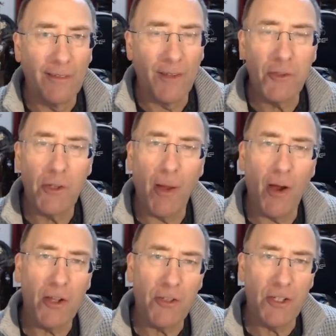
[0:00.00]
It's
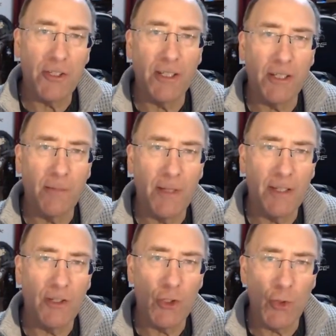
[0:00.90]
about assisting them
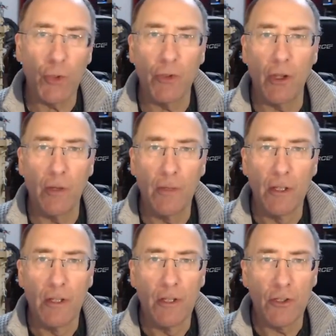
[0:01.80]
in the short term
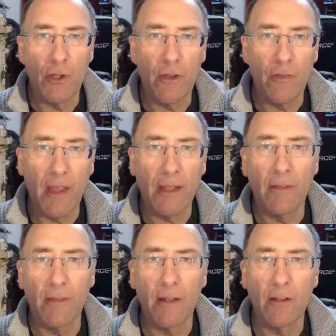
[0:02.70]
so that they
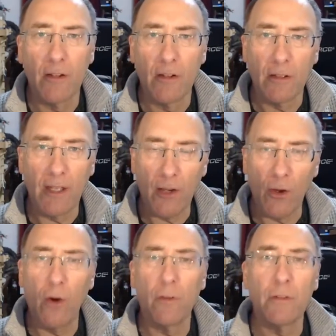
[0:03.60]
can then get
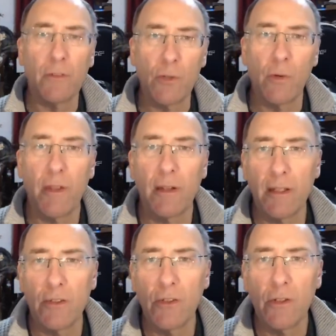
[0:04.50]
on and do what they
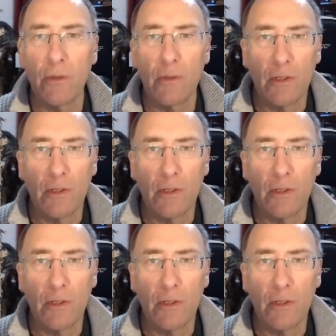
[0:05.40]
need to do.